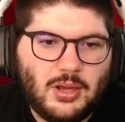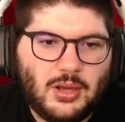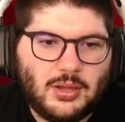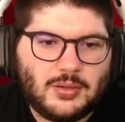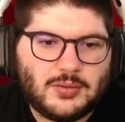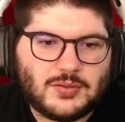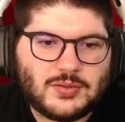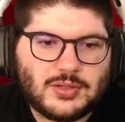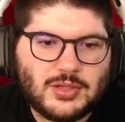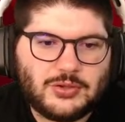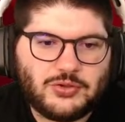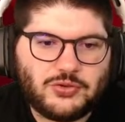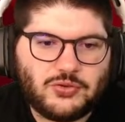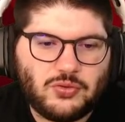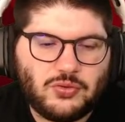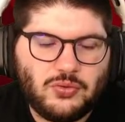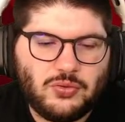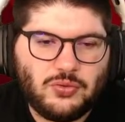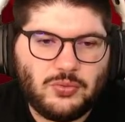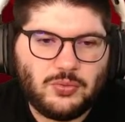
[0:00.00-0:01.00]

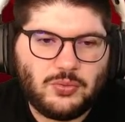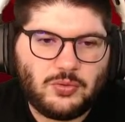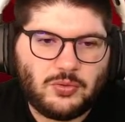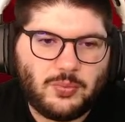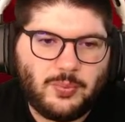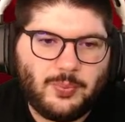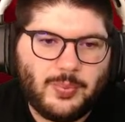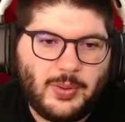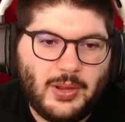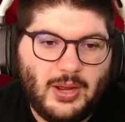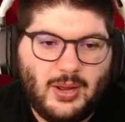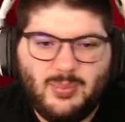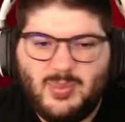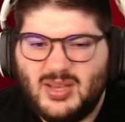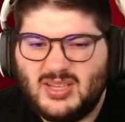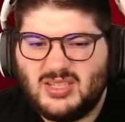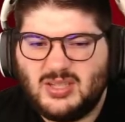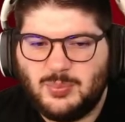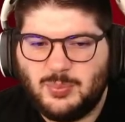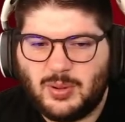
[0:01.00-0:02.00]
central,
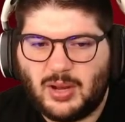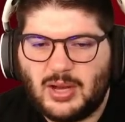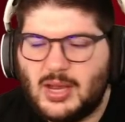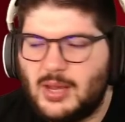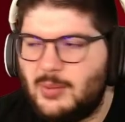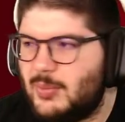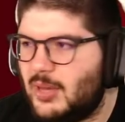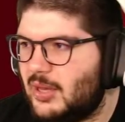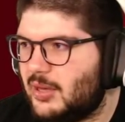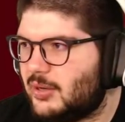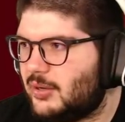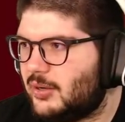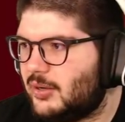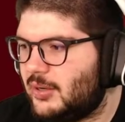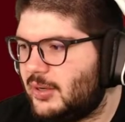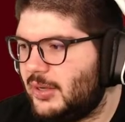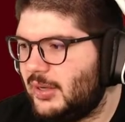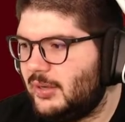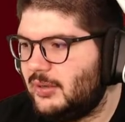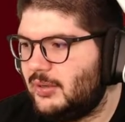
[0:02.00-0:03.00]
basically, playmaker
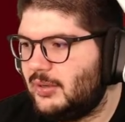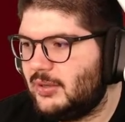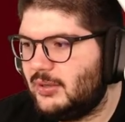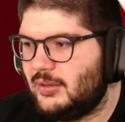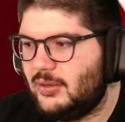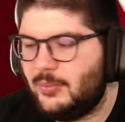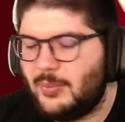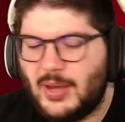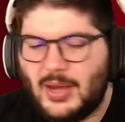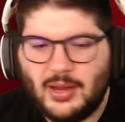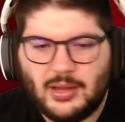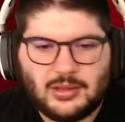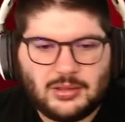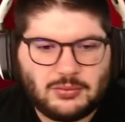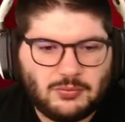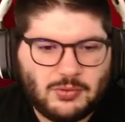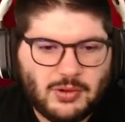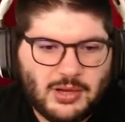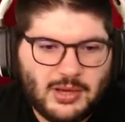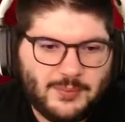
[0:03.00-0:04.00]
in the back
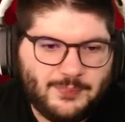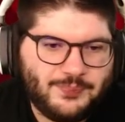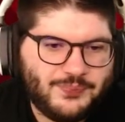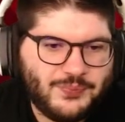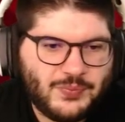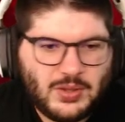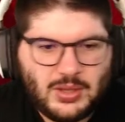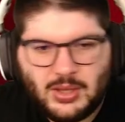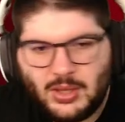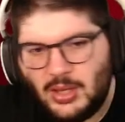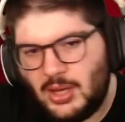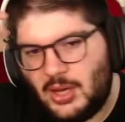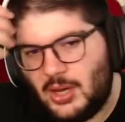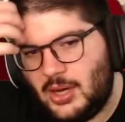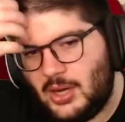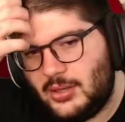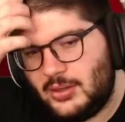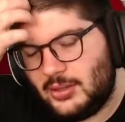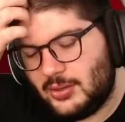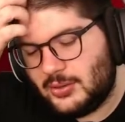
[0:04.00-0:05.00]
three.
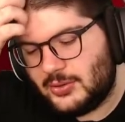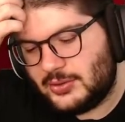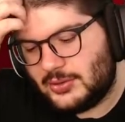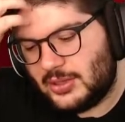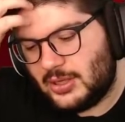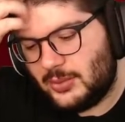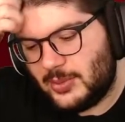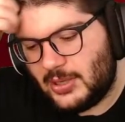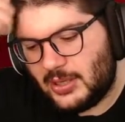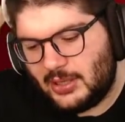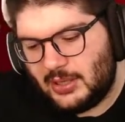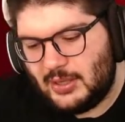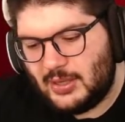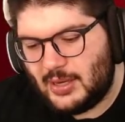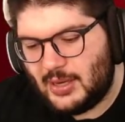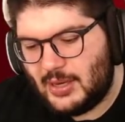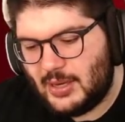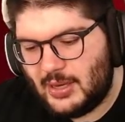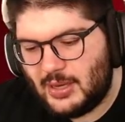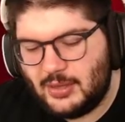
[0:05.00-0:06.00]
And the other center back he
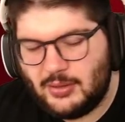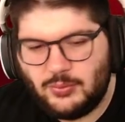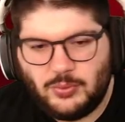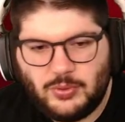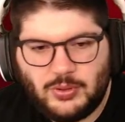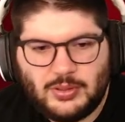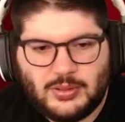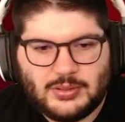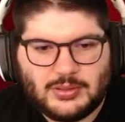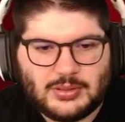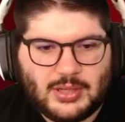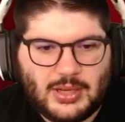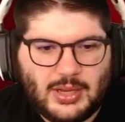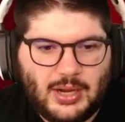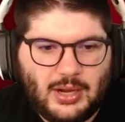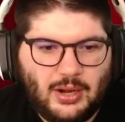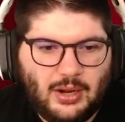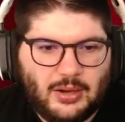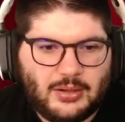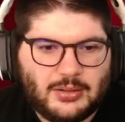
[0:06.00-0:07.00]
had was
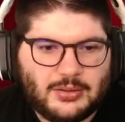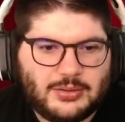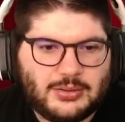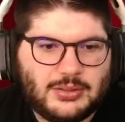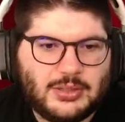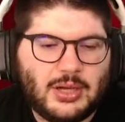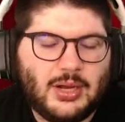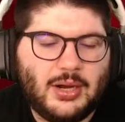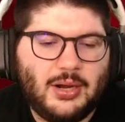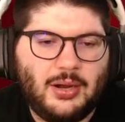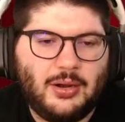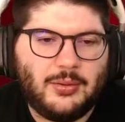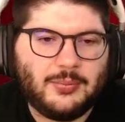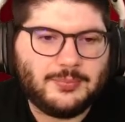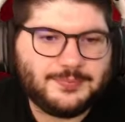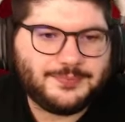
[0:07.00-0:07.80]
Eric Dier.